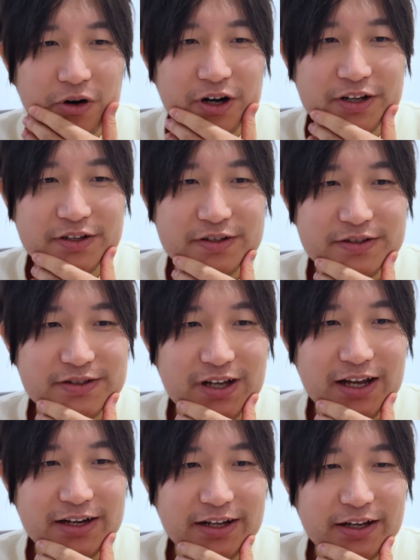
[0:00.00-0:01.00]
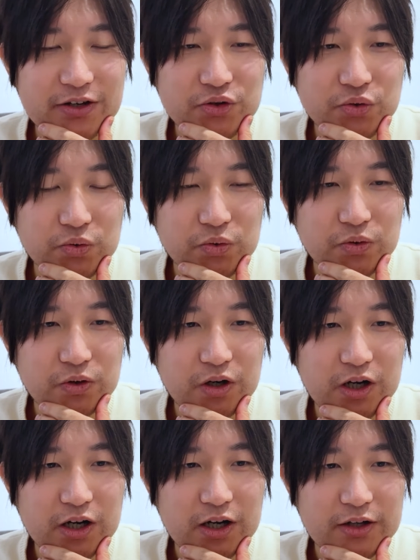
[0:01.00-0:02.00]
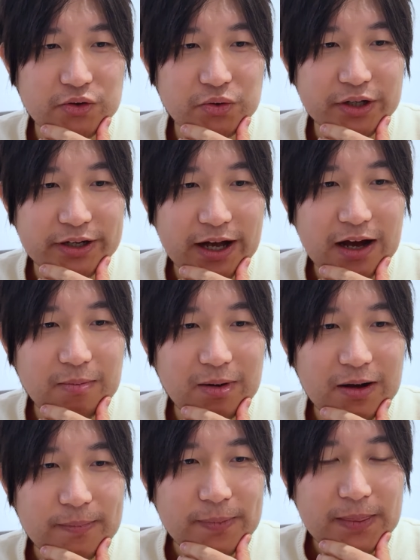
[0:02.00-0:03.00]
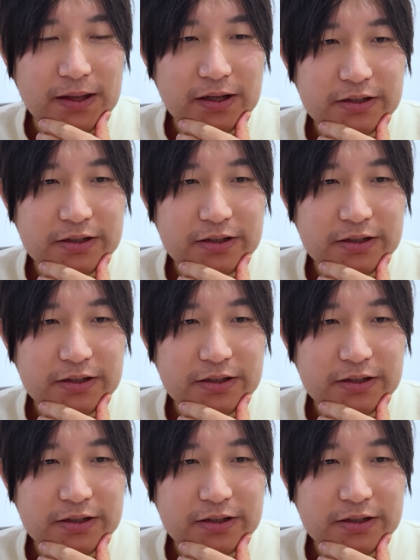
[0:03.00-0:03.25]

am already signed in to GitHub.